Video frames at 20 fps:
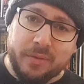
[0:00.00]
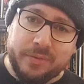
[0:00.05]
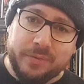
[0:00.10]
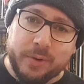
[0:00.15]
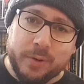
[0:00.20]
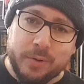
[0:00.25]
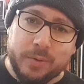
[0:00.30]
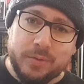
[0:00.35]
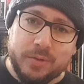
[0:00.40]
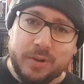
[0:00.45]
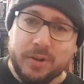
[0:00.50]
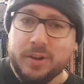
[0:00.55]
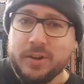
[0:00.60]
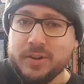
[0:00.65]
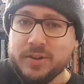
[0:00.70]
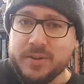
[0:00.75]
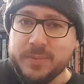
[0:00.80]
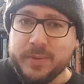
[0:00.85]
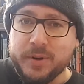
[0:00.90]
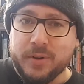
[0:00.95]
hot food,
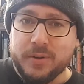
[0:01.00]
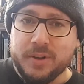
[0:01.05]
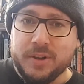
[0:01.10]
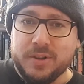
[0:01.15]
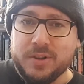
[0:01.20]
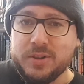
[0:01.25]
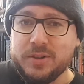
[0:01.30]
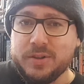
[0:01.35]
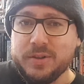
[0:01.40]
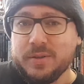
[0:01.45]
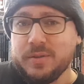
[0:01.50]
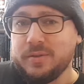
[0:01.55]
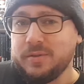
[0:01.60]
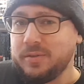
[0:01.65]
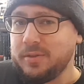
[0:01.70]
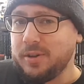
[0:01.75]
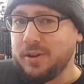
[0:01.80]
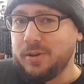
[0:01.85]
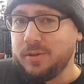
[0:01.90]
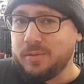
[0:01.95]
to be honest.
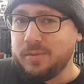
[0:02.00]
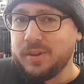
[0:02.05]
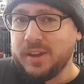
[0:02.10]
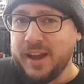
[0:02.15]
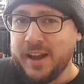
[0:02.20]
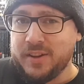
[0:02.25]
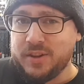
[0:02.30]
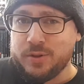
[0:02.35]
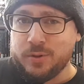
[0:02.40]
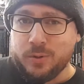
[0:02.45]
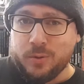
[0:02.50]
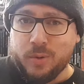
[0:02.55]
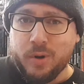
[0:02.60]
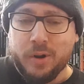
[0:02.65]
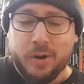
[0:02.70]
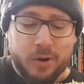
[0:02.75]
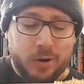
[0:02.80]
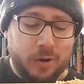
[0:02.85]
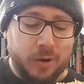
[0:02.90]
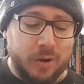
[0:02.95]
You know, kettle,
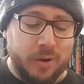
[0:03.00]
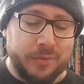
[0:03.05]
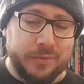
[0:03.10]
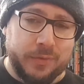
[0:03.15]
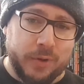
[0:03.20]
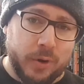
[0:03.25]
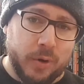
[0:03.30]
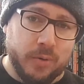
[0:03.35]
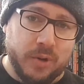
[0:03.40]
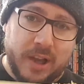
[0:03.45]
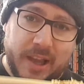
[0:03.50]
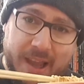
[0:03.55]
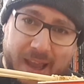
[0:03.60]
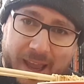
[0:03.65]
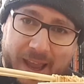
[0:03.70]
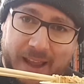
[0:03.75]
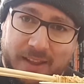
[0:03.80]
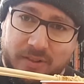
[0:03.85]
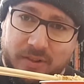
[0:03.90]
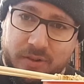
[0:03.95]
hot food,
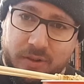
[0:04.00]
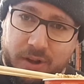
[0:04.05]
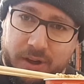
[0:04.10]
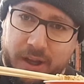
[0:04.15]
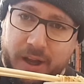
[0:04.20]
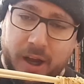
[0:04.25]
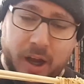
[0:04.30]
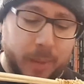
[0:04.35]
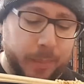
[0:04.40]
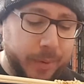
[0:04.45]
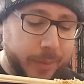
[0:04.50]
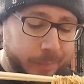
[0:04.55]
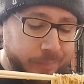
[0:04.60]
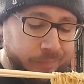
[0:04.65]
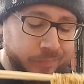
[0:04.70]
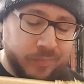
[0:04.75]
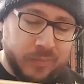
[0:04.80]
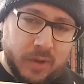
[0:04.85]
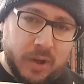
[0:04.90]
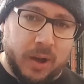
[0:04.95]
and the cup.
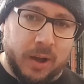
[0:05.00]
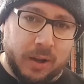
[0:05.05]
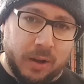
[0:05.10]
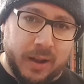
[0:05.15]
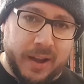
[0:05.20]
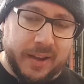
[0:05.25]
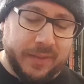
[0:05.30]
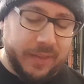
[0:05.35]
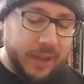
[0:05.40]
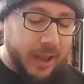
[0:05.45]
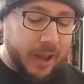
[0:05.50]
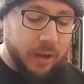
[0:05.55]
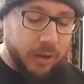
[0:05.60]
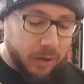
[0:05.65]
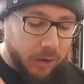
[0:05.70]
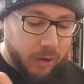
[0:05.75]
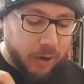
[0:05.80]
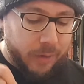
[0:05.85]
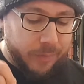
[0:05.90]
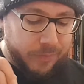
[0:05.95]
I like that a
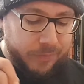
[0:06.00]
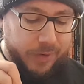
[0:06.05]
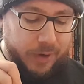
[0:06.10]
lot.